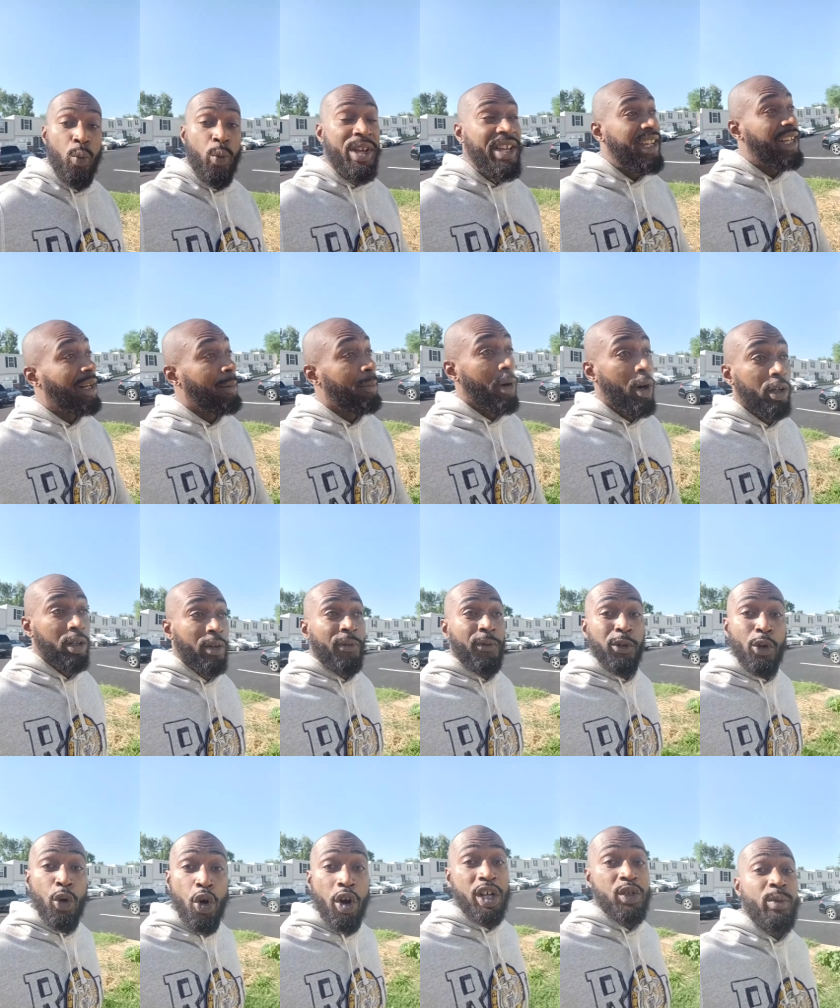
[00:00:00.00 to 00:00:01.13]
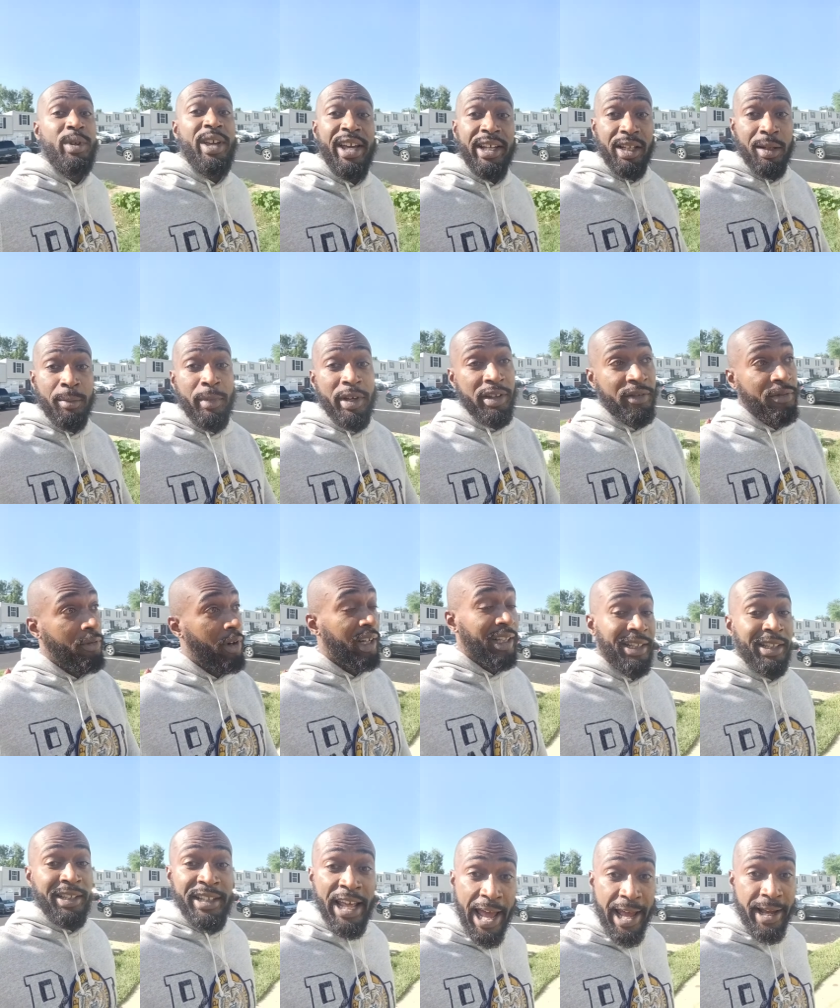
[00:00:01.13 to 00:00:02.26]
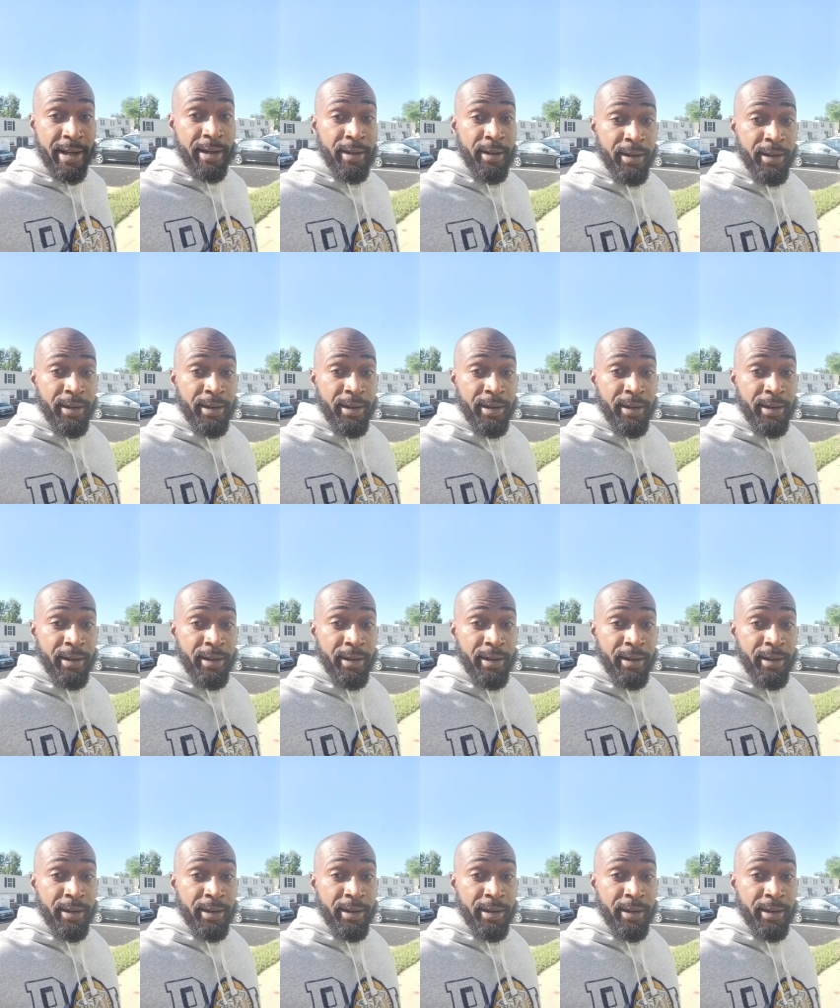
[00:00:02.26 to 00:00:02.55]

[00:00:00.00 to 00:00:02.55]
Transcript: we get up off the floor because we hit the motherfucking deck.